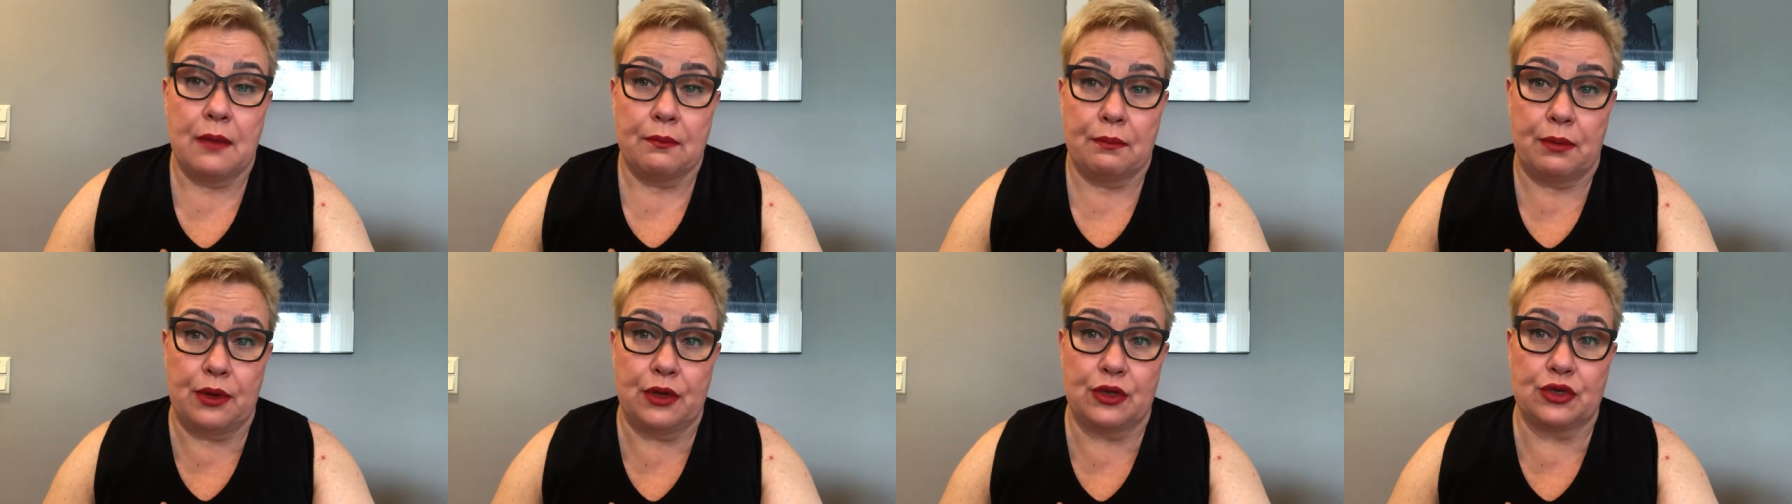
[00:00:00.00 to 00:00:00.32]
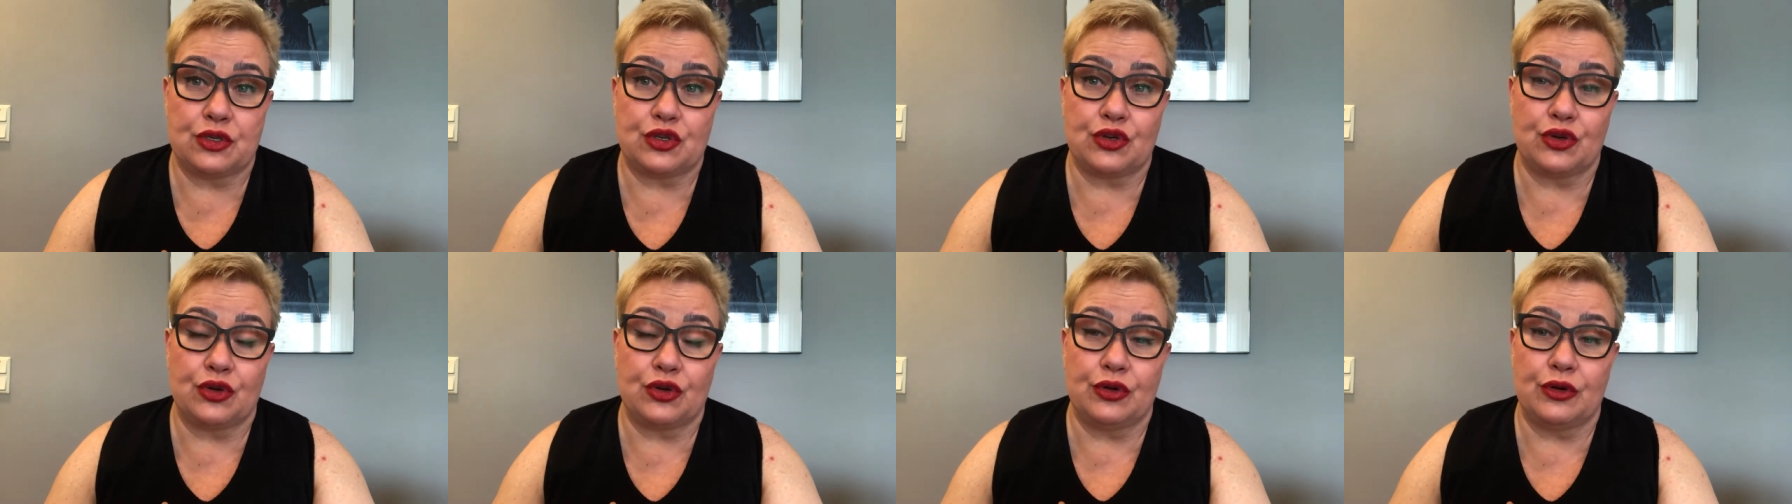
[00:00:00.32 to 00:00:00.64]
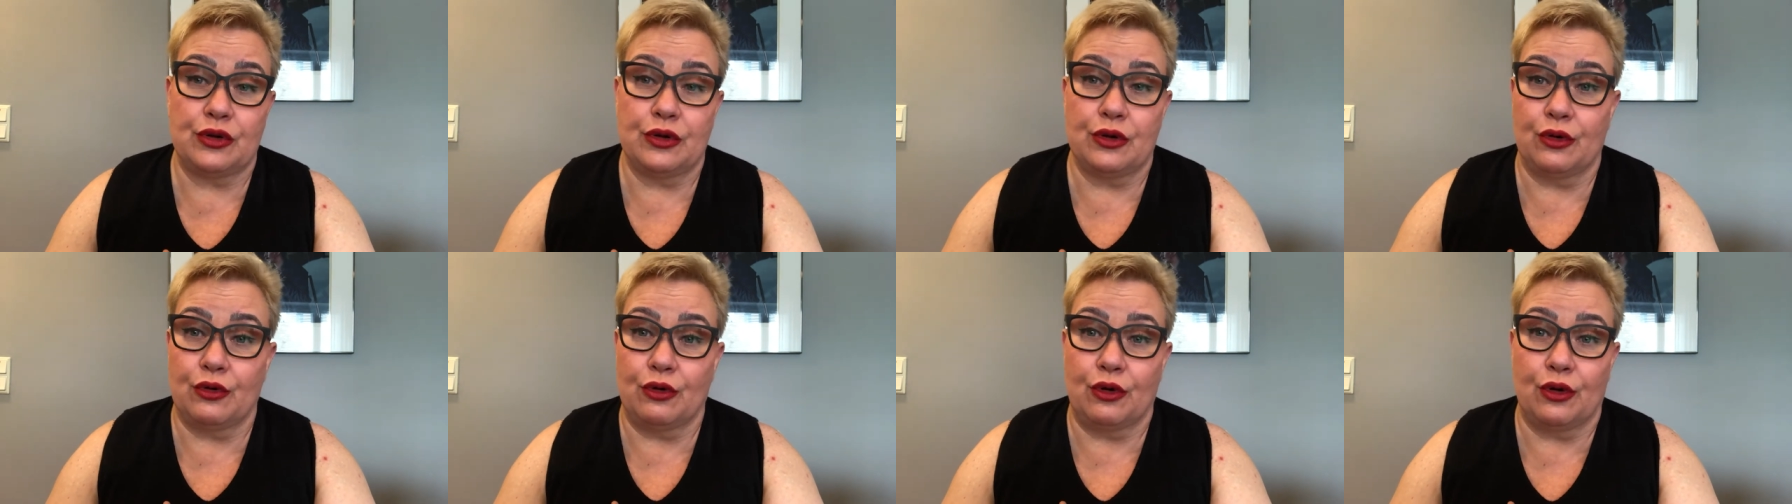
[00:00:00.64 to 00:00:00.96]

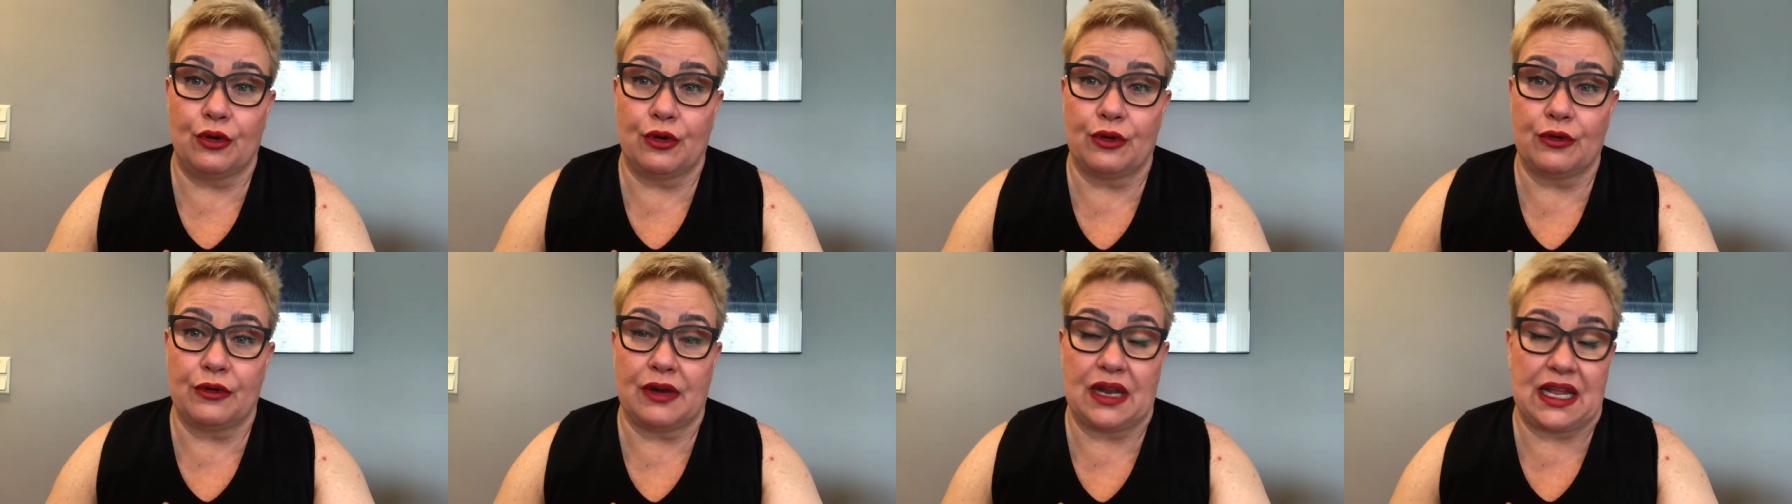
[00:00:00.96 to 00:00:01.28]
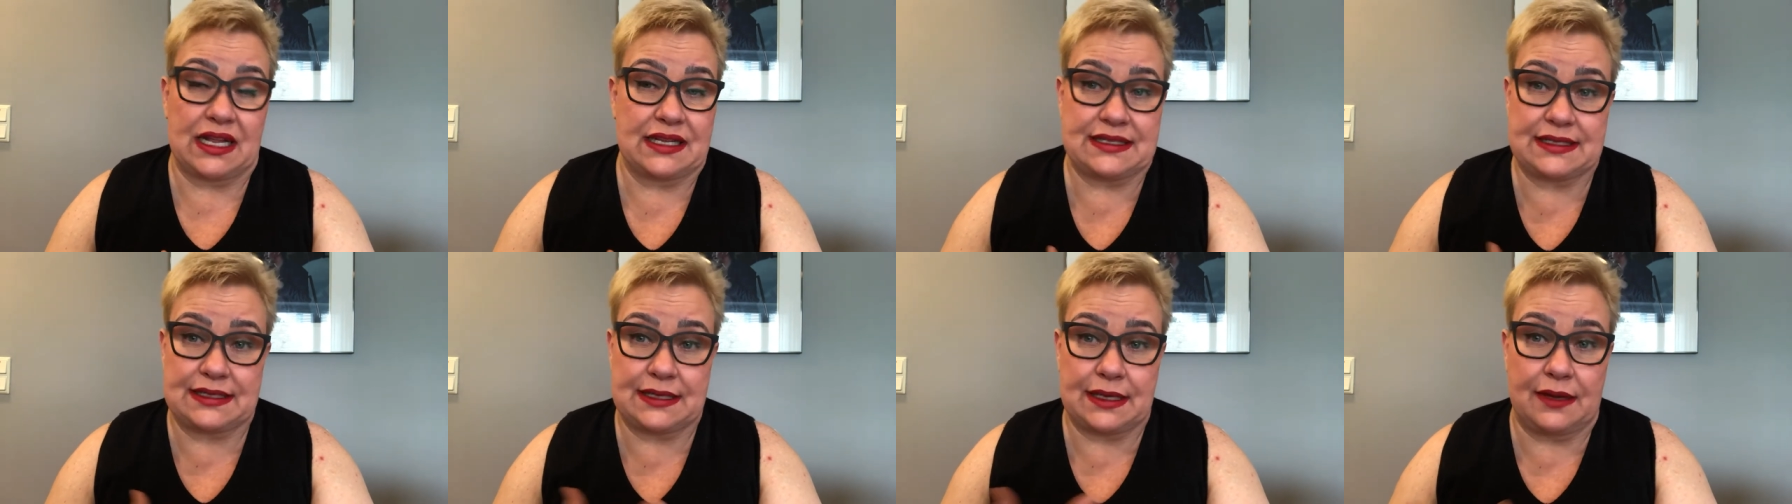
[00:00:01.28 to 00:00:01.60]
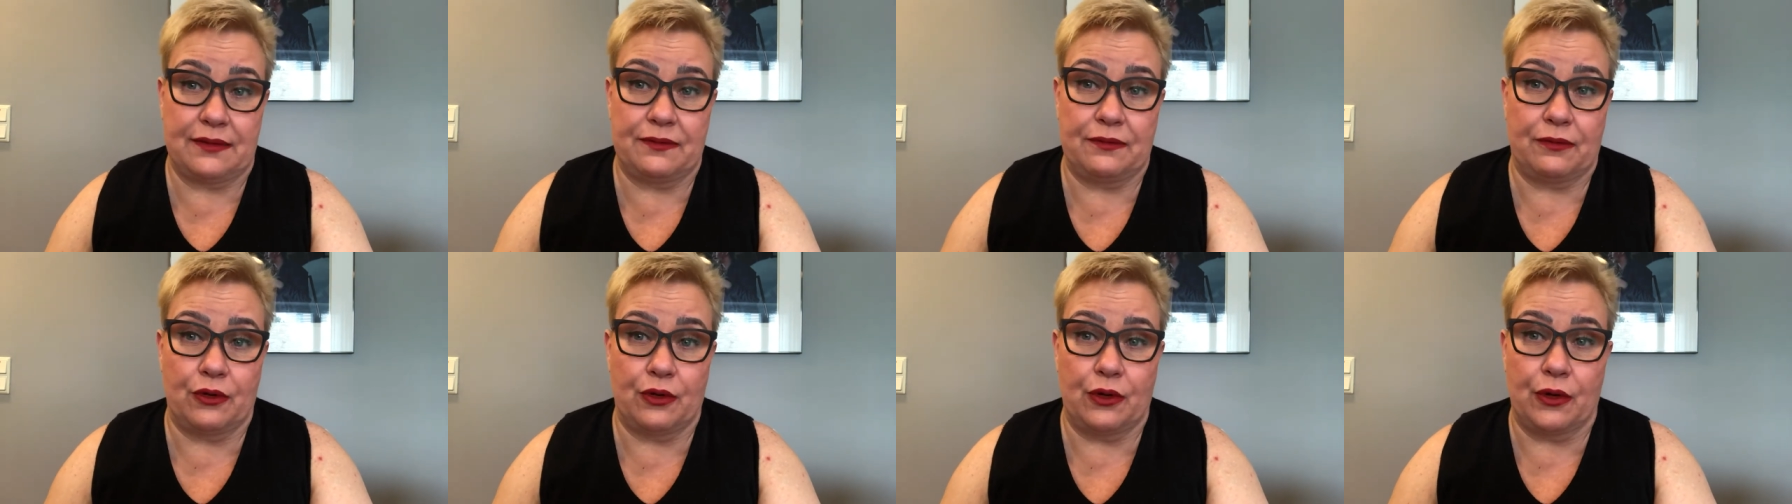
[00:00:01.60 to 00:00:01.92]
person, or let's
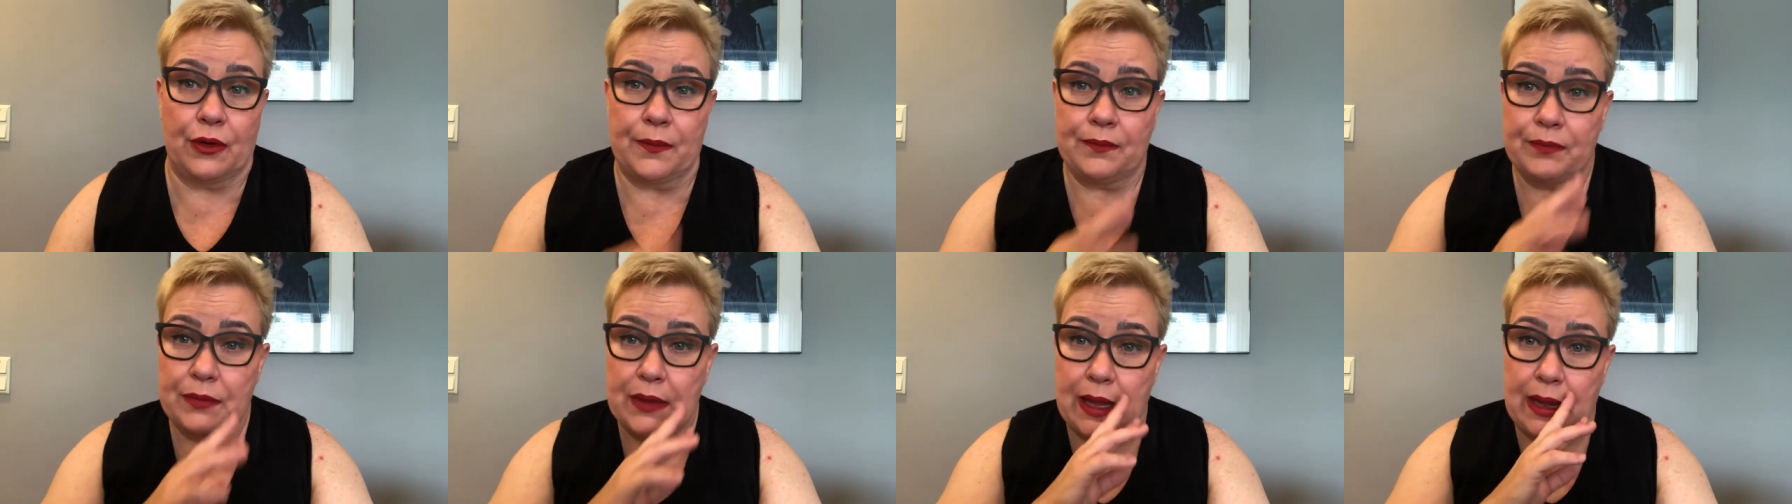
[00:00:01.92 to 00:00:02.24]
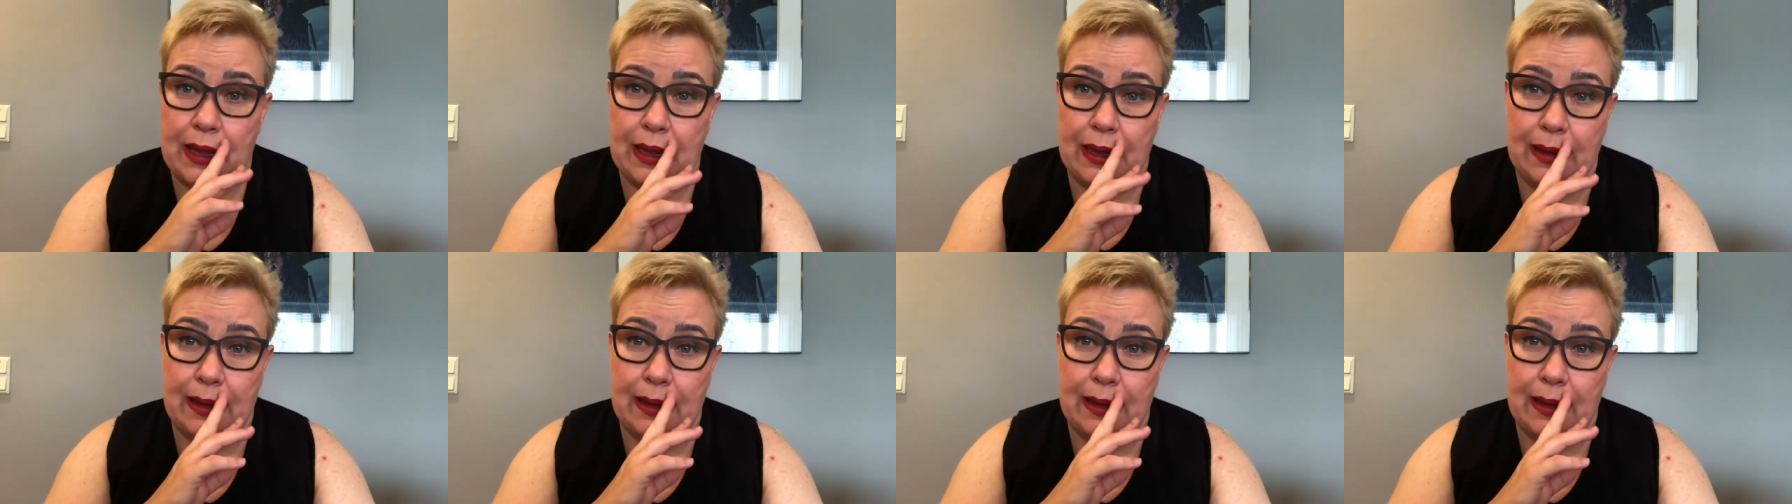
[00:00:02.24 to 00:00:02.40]
say for